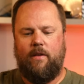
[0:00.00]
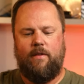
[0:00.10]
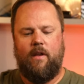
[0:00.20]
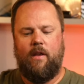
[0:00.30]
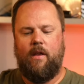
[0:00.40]
it
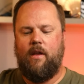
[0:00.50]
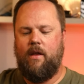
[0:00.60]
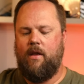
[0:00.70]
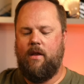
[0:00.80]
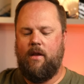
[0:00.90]
is.
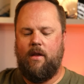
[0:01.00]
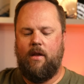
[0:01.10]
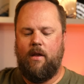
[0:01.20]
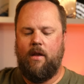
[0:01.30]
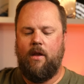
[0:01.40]

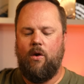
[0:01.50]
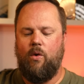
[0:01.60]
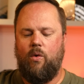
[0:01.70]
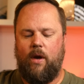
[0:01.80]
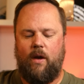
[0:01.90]

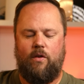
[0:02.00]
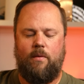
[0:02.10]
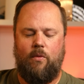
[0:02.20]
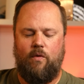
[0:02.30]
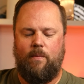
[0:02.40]
Oh, I
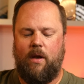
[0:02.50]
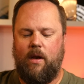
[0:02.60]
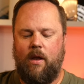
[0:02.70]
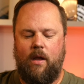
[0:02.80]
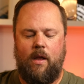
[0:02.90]
hear some
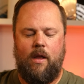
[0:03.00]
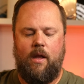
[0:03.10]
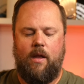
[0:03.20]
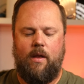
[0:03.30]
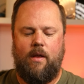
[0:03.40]
movement.
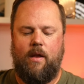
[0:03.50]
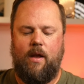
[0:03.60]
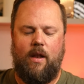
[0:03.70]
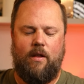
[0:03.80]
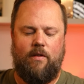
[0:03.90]

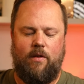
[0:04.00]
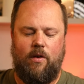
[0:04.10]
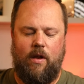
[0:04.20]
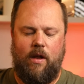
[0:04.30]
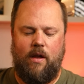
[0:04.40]
And it's
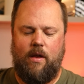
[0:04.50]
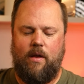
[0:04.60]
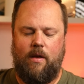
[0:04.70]
dirty.